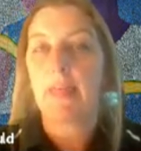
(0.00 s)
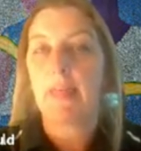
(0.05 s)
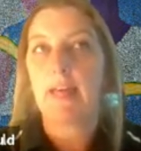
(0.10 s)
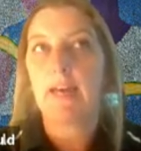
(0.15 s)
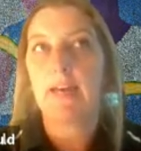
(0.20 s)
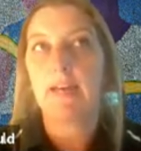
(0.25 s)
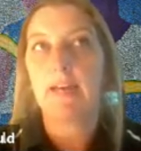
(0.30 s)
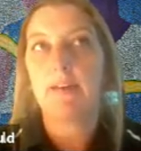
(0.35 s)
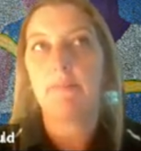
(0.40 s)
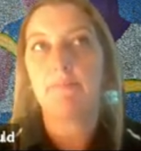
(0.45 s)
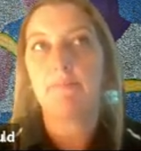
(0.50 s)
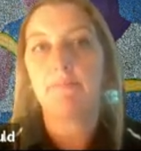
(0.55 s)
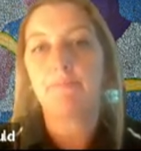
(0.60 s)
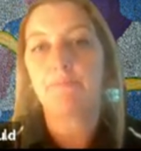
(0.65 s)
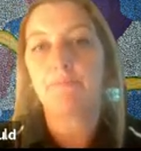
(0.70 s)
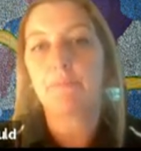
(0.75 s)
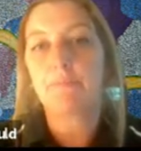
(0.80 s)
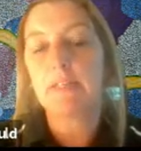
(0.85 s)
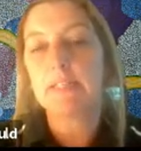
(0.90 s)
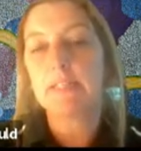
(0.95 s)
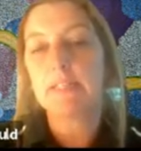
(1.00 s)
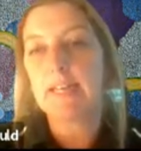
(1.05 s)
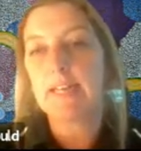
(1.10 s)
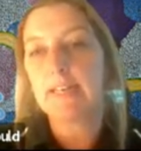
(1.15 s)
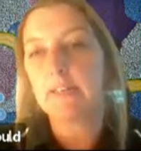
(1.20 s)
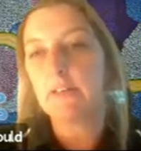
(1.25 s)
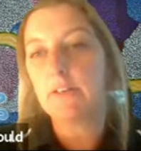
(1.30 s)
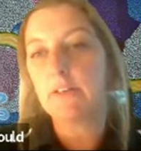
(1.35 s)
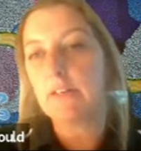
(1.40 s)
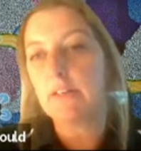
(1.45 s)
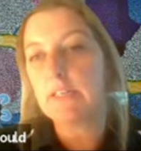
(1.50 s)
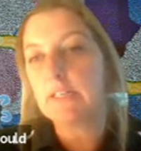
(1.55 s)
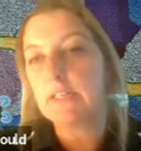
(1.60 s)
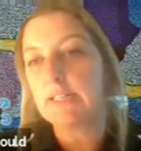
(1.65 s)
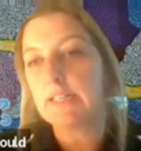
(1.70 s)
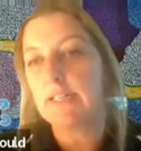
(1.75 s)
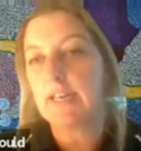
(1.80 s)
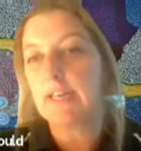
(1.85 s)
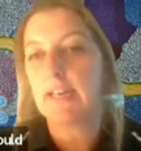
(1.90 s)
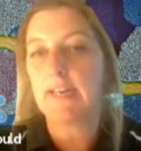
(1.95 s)
Um, the
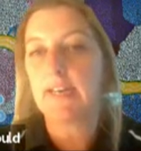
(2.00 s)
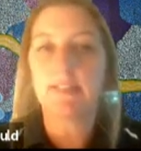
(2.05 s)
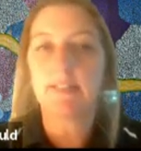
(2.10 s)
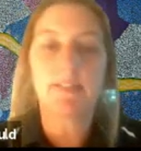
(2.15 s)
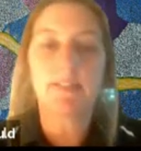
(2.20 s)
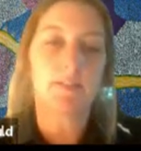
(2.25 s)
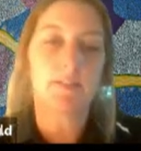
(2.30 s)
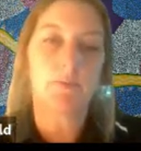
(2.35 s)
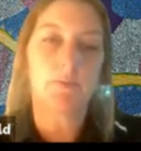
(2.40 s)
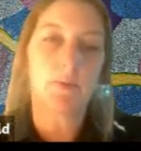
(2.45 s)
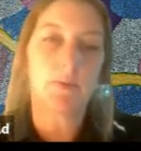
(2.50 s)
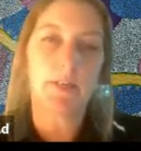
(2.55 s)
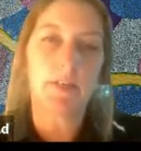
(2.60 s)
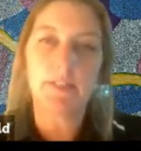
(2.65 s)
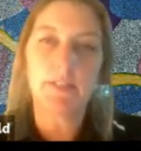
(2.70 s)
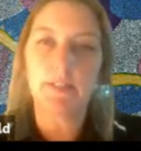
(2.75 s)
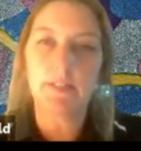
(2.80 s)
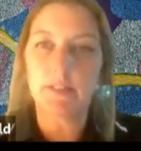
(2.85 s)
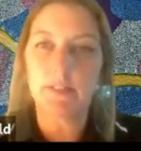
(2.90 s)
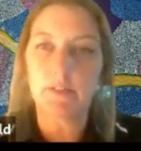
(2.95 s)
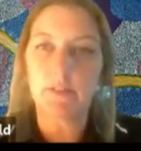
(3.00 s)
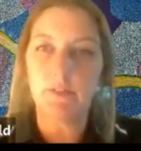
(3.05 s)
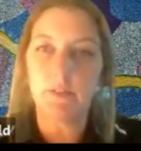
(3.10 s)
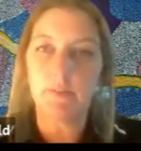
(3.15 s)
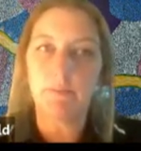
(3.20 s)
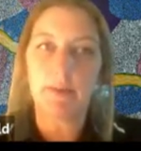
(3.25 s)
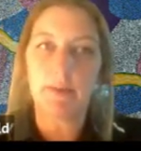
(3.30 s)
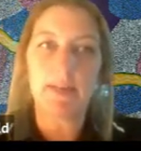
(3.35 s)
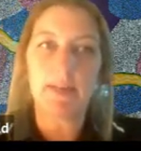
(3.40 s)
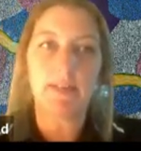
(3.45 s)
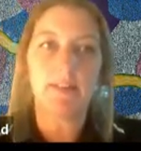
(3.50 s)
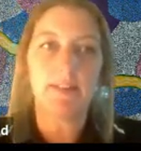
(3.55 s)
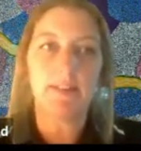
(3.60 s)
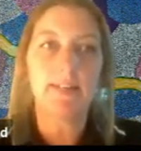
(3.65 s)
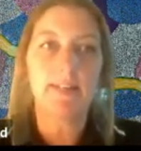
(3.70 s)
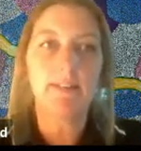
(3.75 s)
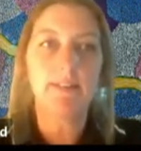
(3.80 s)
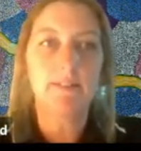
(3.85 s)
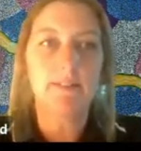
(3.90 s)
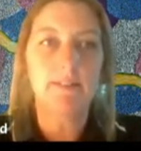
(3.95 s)
technology and the harnesses weren't as good back
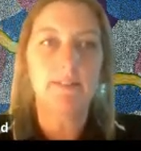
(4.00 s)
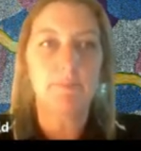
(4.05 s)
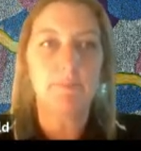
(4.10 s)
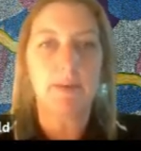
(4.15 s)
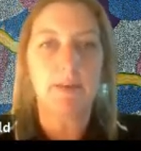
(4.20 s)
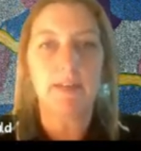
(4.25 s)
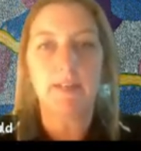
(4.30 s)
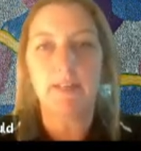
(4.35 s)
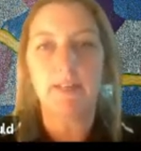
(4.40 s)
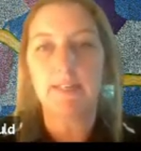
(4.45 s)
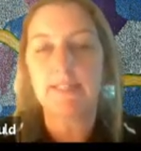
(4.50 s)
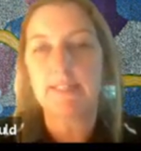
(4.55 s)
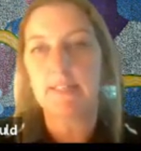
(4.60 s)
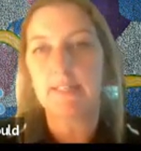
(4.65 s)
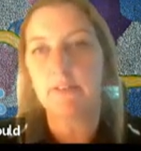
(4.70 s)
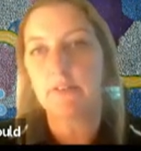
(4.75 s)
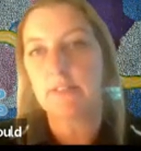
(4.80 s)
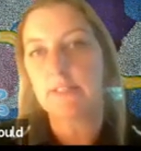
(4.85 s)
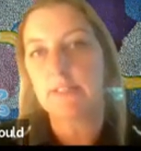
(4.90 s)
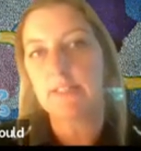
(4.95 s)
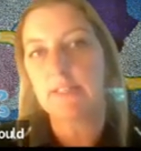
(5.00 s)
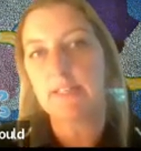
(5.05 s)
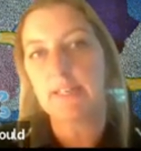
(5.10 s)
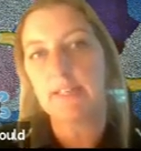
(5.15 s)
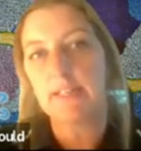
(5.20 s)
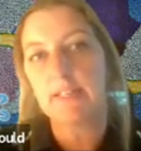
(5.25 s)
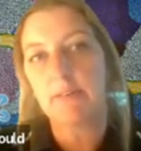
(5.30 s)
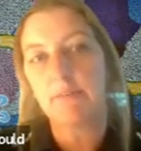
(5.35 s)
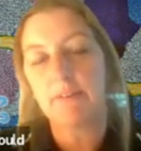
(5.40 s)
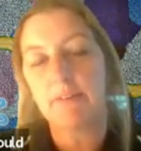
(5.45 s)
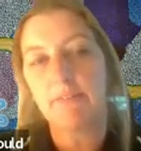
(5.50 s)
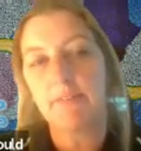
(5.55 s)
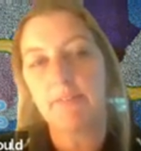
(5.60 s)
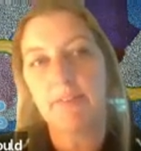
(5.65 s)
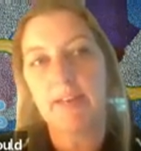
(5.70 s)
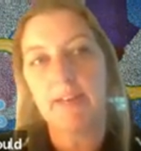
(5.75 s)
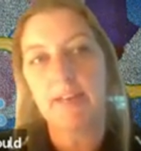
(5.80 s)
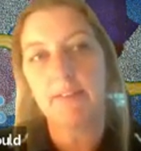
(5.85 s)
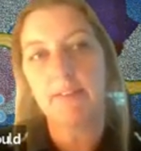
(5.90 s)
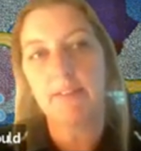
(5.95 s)
then, but it's interesting that we
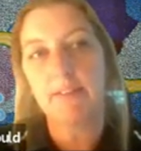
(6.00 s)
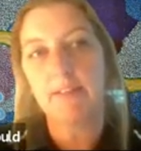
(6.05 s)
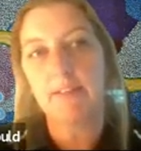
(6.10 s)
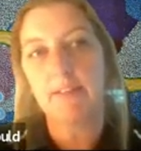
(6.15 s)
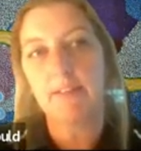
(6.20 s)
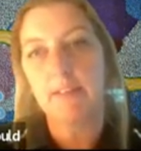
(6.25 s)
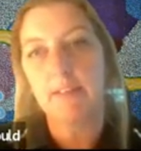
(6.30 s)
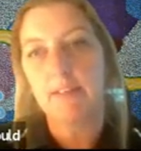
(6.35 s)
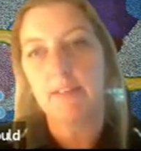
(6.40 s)
found that